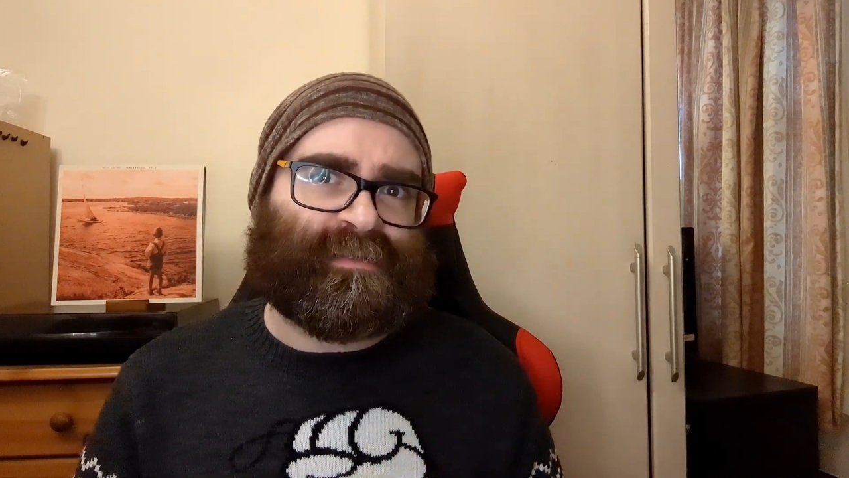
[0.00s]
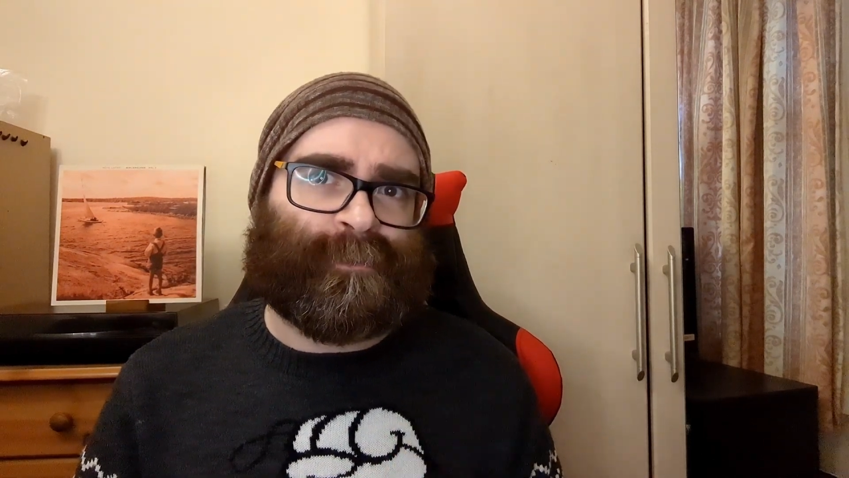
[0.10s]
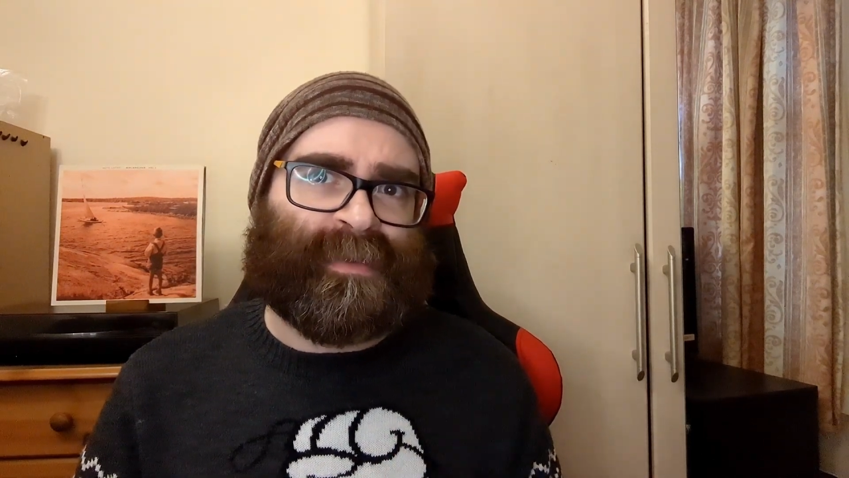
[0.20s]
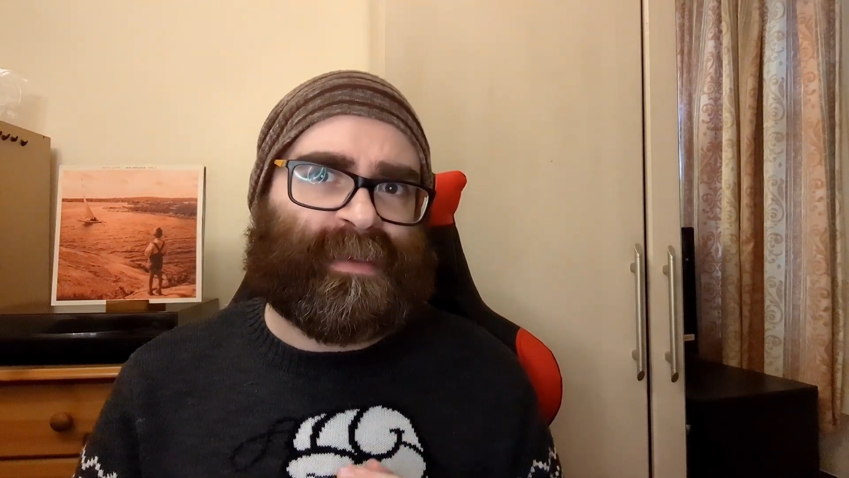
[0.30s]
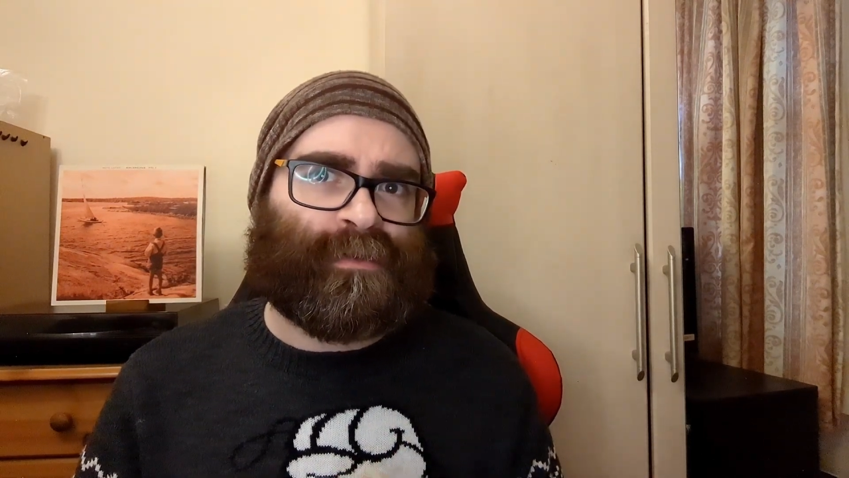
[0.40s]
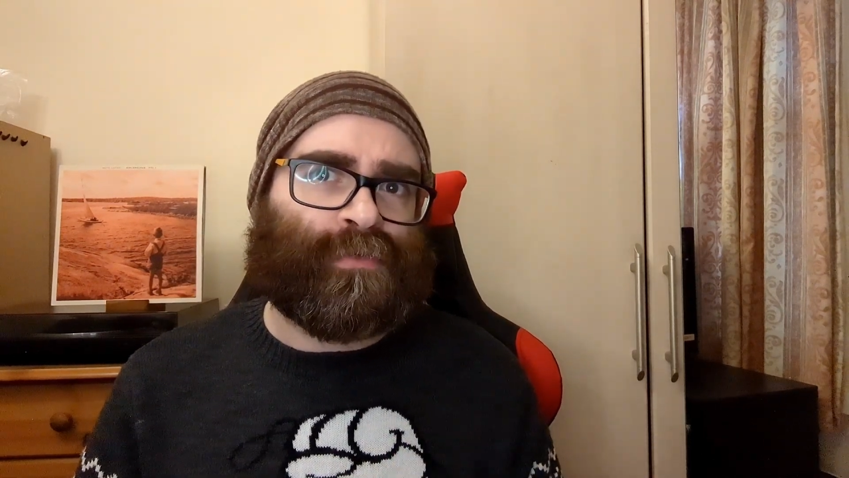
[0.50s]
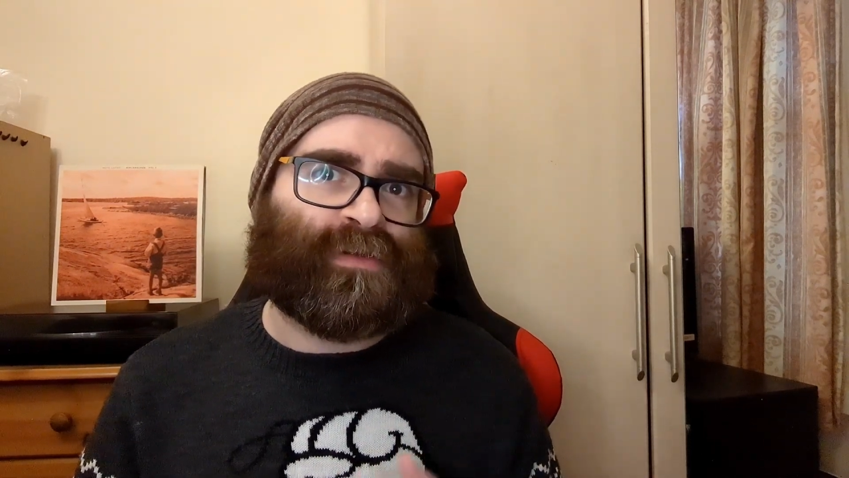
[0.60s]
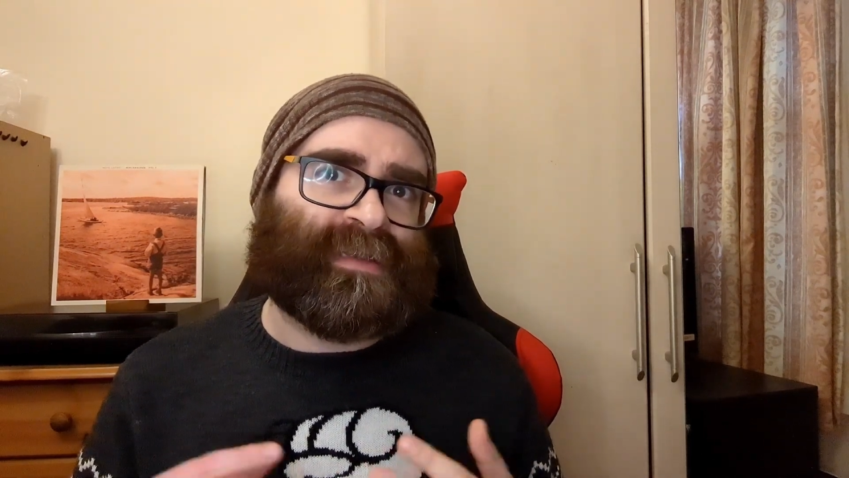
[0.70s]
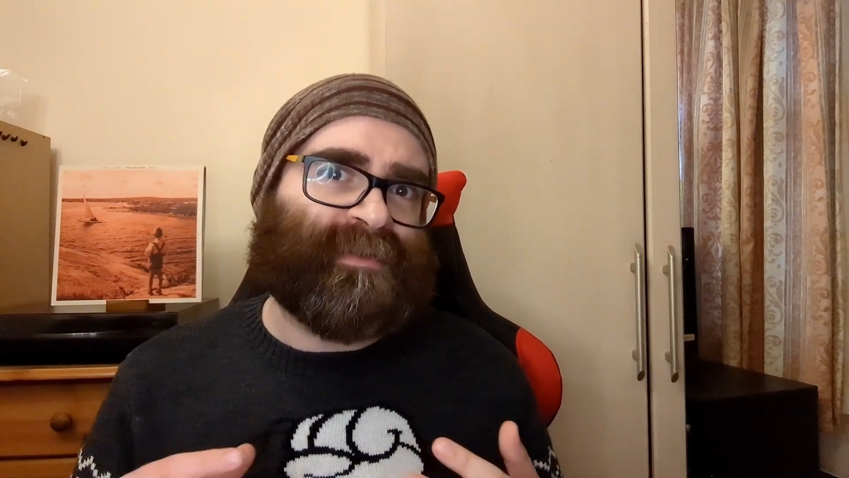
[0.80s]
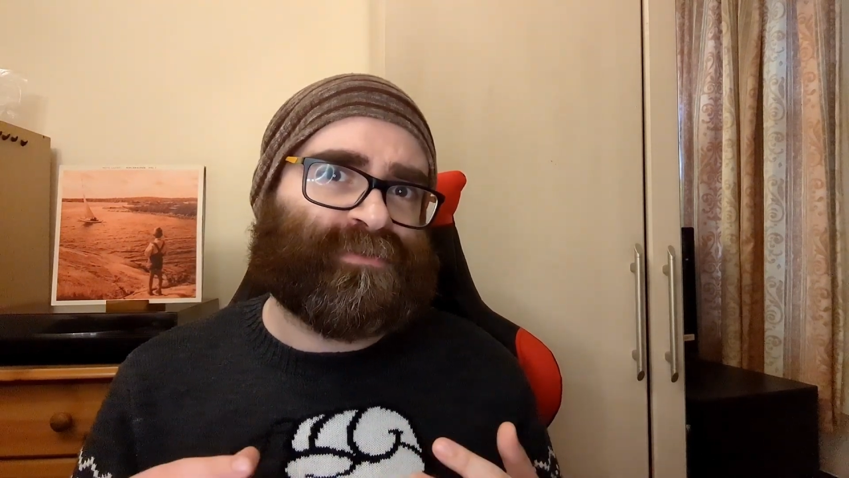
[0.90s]
that's bigger or
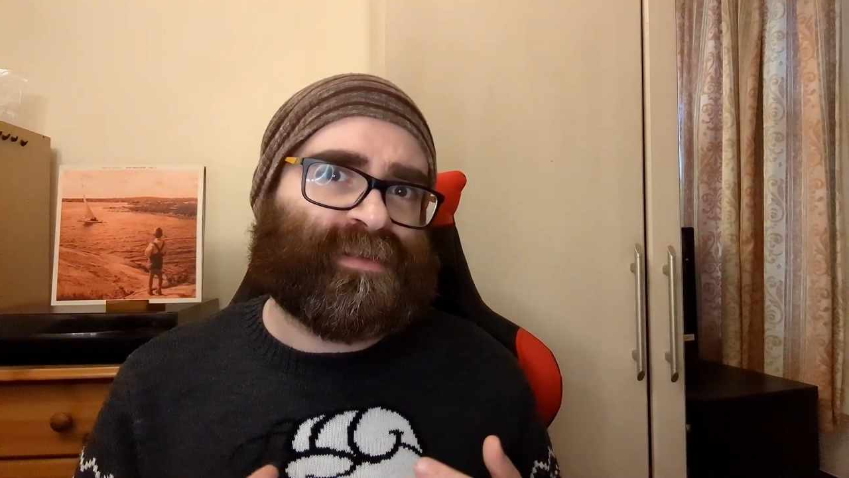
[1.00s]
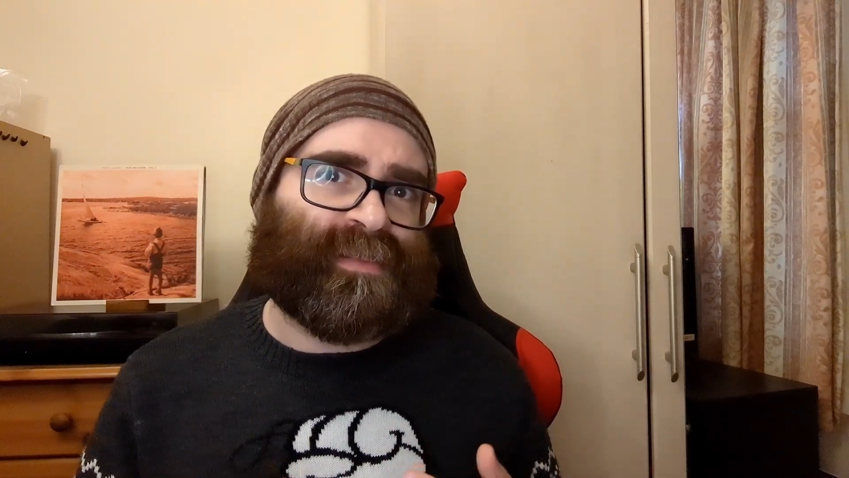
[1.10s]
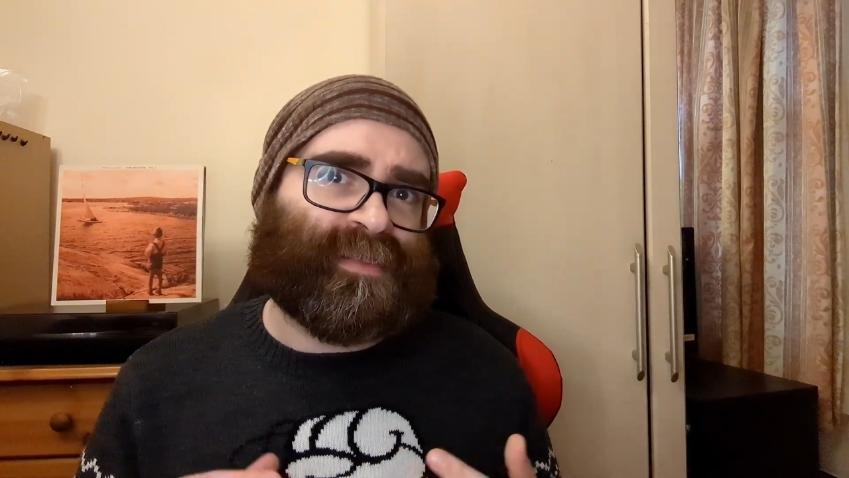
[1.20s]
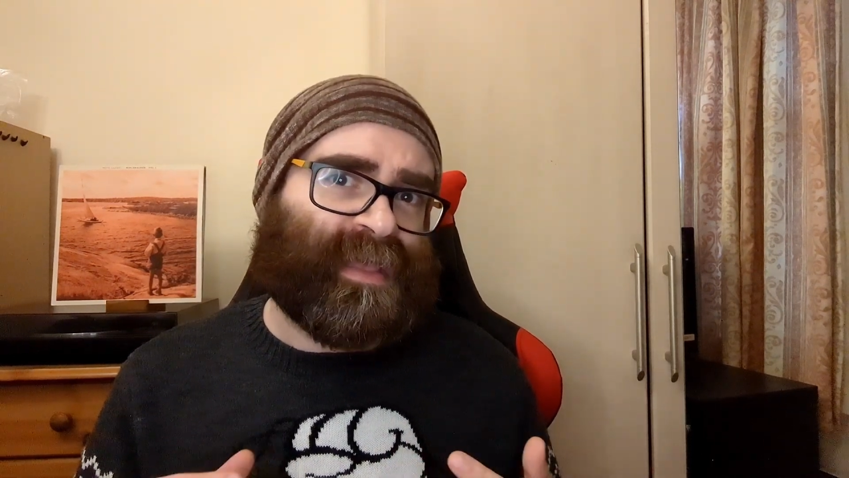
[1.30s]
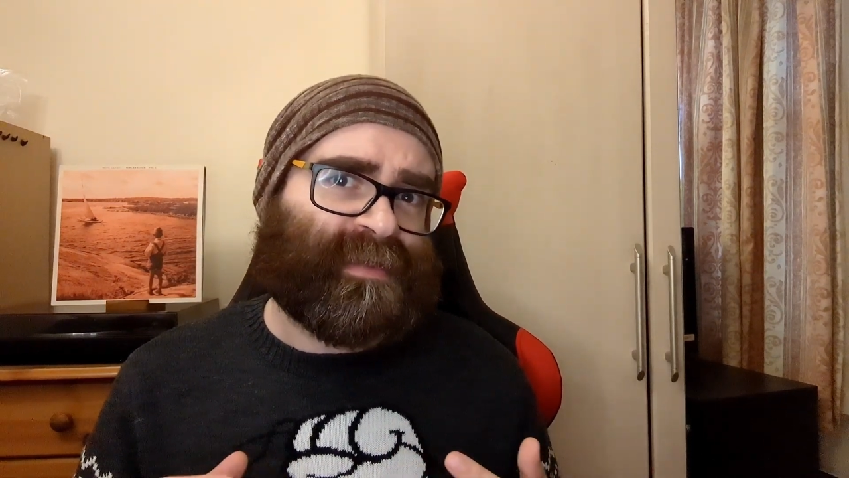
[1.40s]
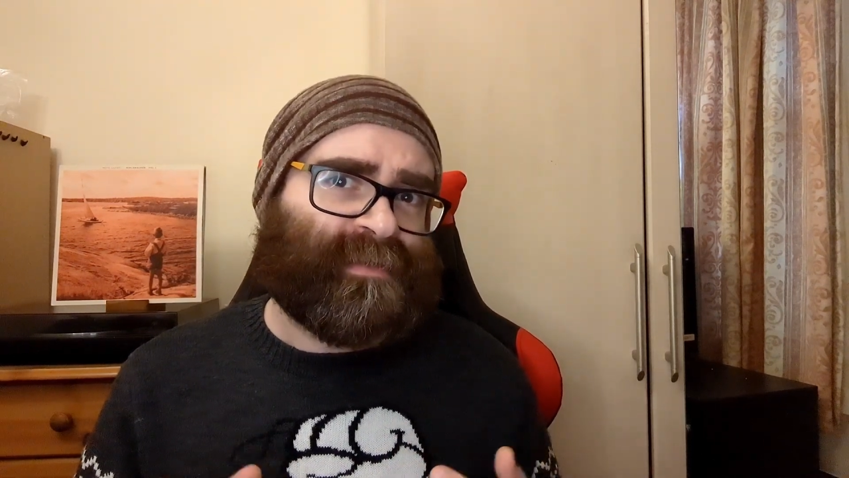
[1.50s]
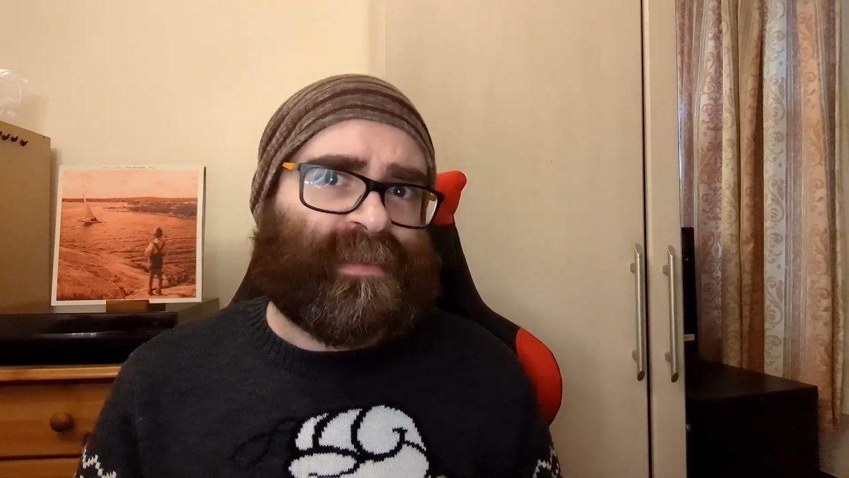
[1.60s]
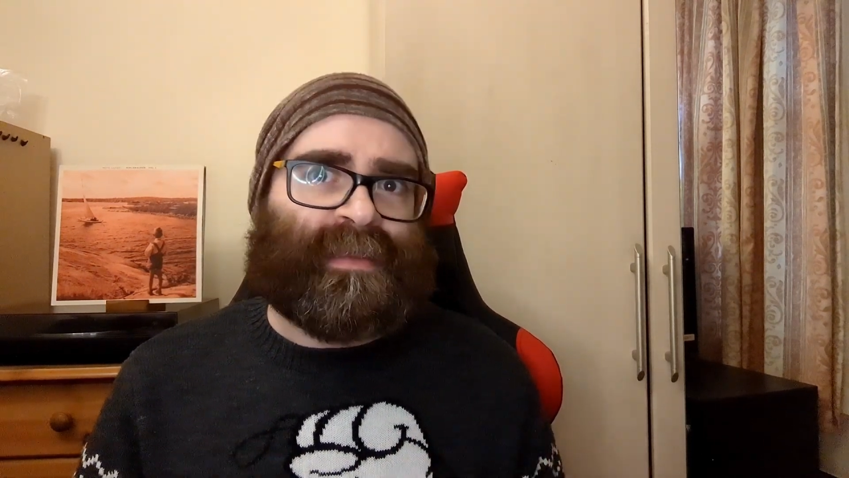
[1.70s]
cleverer than that,